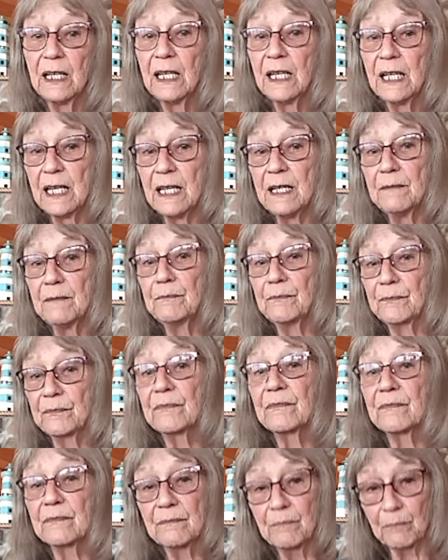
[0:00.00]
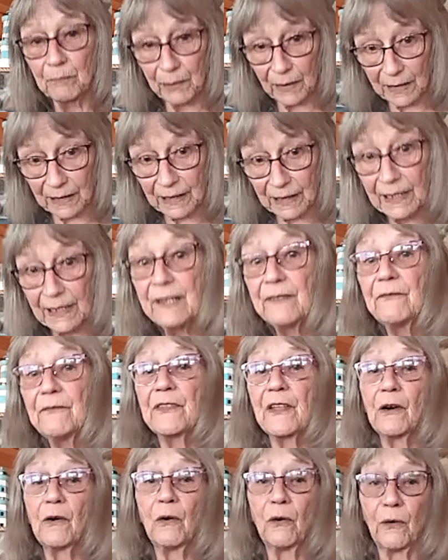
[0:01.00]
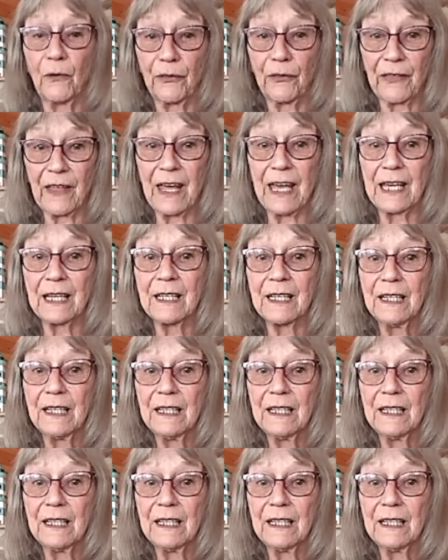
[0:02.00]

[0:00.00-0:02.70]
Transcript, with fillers: He believed the whole thing,